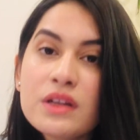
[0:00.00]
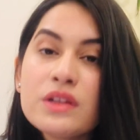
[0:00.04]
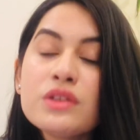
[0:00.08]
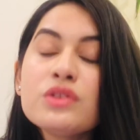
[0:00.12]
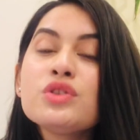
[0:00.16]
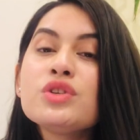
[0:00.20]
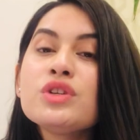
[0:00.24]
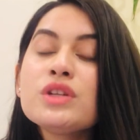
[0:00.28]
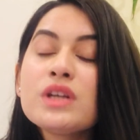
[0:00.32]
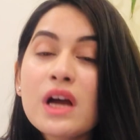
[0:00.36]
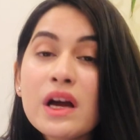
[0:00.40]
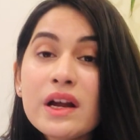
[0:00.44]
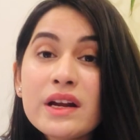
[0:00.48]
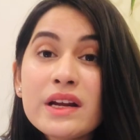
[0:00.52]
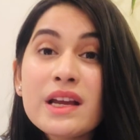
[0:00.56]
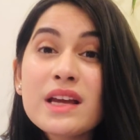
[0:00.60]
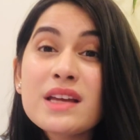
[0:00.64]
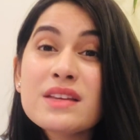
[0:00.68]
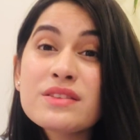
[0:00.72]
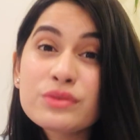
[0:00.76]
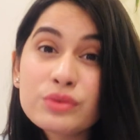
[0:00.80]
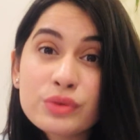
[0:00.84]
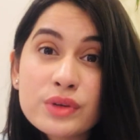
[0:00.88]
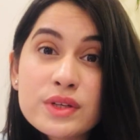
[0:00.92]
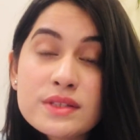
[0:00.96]
GRE has
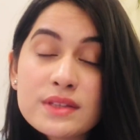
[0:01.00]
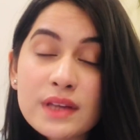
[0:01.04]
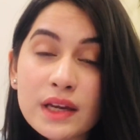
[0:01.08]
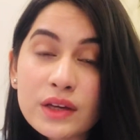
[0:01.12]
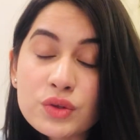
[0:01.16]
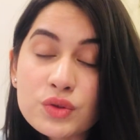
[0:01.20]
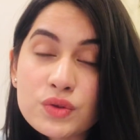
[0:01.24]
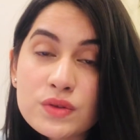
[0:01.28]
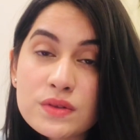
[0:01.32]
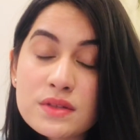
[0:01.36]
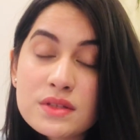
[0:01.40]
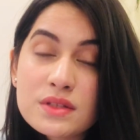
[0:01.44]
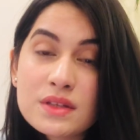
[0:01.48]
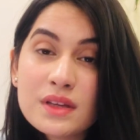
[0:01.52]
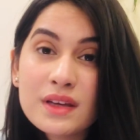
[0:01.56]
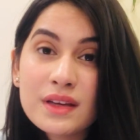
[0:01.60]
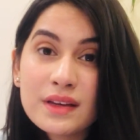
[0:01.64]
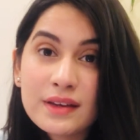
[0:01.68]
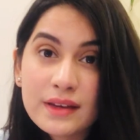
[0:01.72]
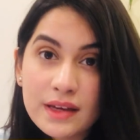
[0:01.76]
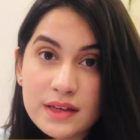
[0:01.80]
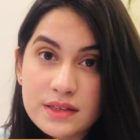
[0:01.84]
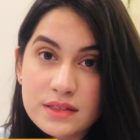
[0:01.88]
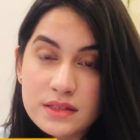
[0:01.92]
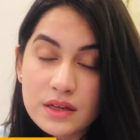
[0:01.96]
3 sections:
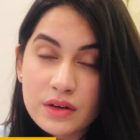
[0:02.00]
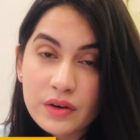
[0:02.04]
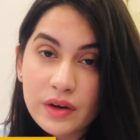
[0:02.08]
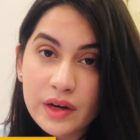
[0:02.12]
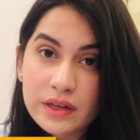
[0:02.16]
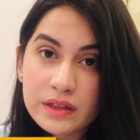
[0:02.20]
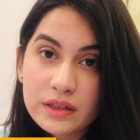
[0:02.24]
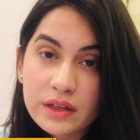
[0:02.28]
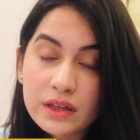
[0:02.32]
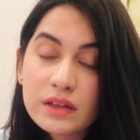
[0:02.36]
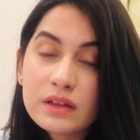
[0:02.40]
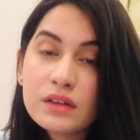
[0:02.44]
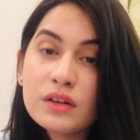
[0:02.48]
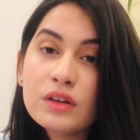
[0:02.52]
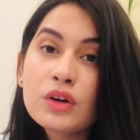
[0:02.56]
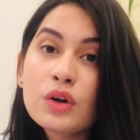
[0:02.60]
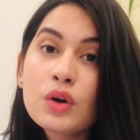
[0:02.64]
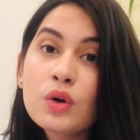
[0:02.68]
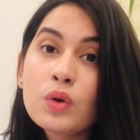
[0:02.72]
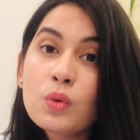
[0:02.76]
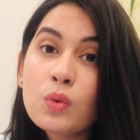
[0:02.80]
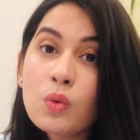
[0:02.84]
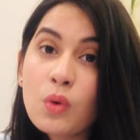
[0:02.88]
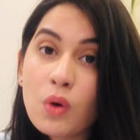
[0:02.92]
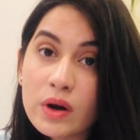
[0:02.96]
essay writing,
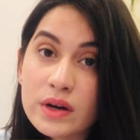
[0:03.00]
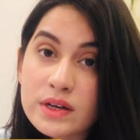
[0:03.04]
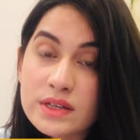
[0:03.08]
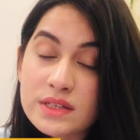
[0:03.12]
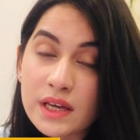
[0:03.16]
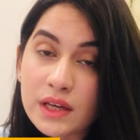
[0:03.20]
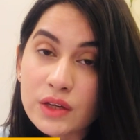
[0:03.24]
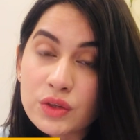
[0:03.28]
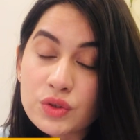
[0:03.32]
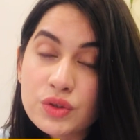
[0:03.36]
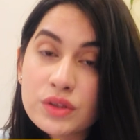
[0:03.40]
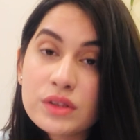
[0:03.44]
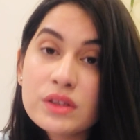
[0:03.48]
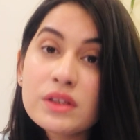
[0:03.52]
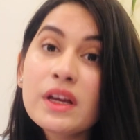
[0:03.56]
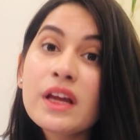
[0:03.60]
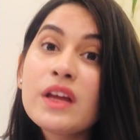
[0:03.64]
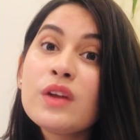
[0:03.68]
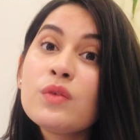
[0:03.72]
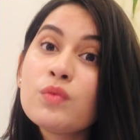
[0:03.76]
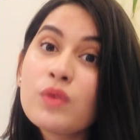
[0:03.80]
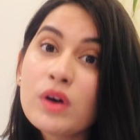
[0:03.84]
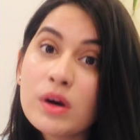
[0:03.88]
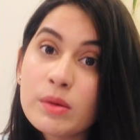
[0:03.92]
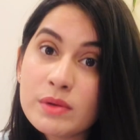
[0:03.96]
quant section,
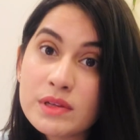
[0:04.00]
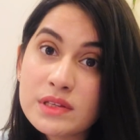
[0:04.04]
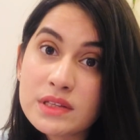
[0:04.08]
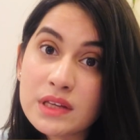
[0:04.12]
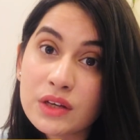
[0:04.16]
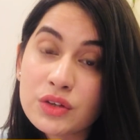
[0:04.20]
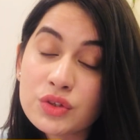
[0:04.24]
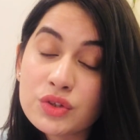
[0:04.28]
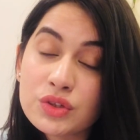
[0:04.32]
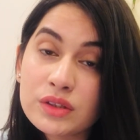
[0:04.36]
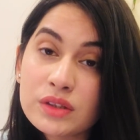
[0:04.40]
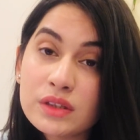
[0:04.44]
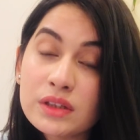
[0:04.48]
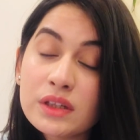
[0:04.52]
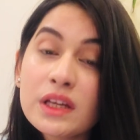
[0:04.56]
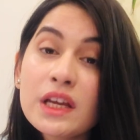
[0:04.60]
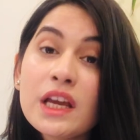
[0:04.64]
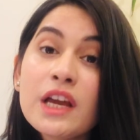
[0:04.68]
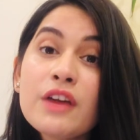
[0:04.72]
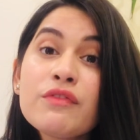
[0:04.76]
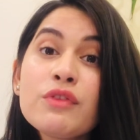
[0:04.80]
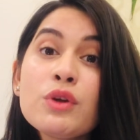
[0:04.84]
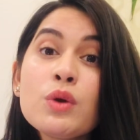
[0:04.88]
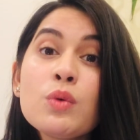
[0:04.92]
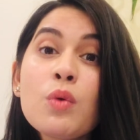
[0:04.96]
and verbal section.
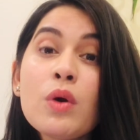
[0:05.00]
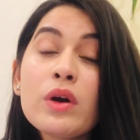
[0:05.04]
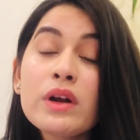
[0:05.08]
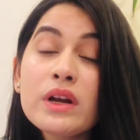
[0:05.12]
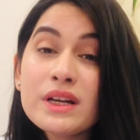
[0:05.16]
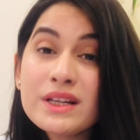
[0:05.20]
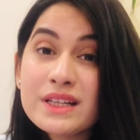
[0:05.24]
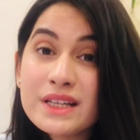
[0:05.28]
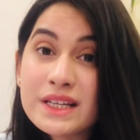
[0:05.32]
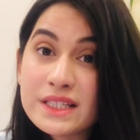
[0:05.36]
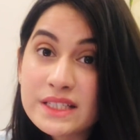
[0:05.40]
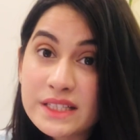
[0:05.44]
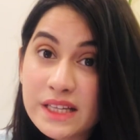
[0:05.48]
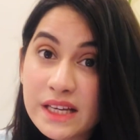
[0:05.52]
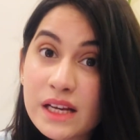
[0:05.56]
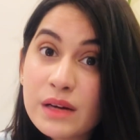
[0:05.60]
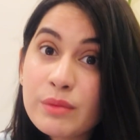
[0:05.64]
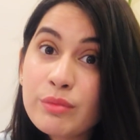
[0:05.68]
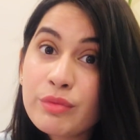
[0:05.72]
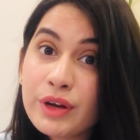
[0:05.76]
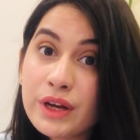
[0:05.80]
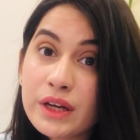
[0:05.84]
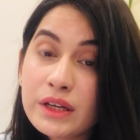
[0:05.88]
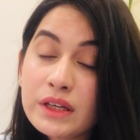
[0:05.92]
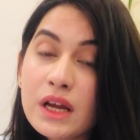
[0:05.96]
If you want a detailed
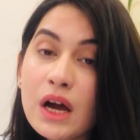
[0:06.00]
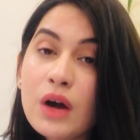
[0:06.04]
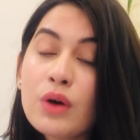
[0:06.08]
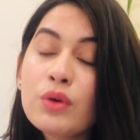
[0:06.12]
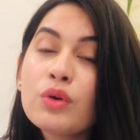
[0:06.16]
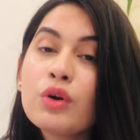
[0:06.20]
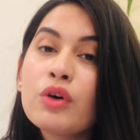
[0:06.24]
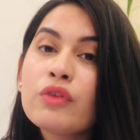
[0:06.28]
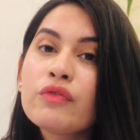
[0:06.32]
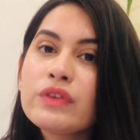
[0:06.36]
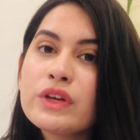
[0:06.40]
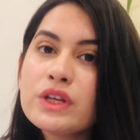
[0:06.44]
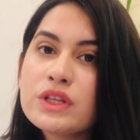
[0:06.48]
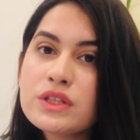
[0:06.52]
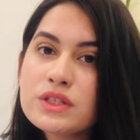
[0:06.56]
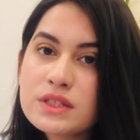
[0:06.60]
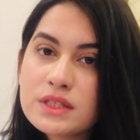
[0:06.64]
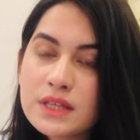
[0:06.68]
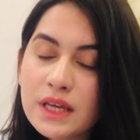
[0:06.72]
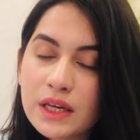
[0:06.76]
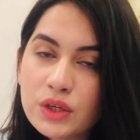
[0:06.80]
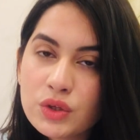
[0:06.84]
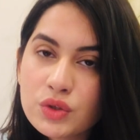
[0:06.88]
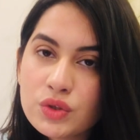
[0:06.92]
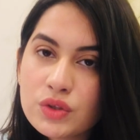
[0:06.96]
breakdown of each
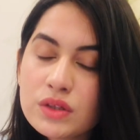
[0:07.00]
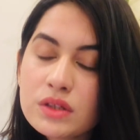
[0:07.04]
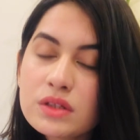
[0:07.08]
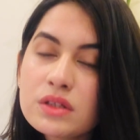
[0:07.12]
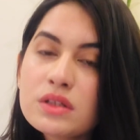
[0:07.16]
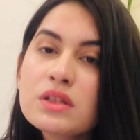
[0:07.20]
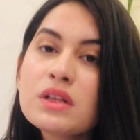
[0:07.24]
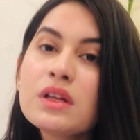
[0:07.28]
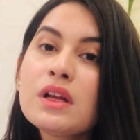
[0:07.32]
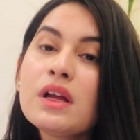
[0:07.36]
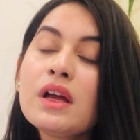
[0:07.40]
section